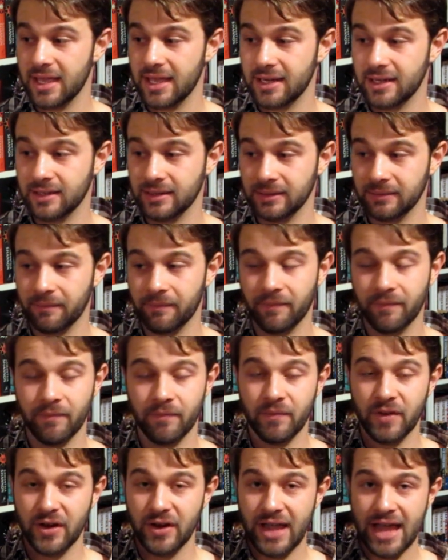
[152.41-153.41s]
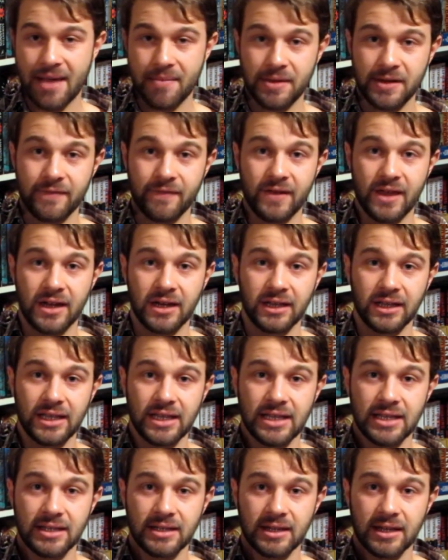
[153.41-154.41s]
and I'm very happy to
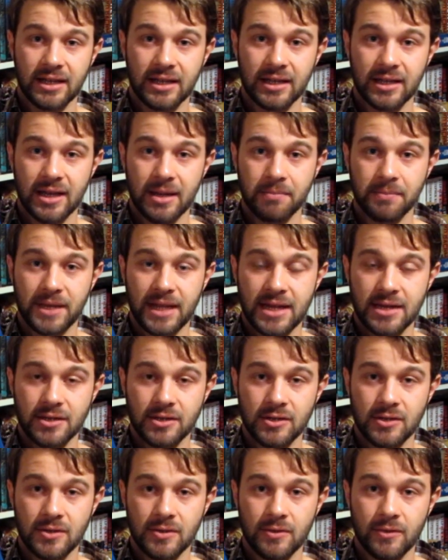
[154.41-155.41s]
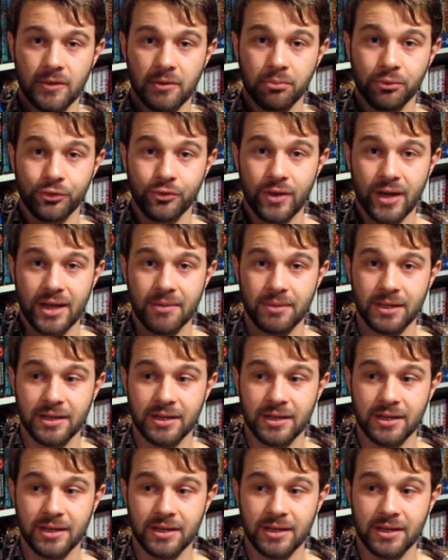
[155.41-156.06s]
finally update to the Blu-ray,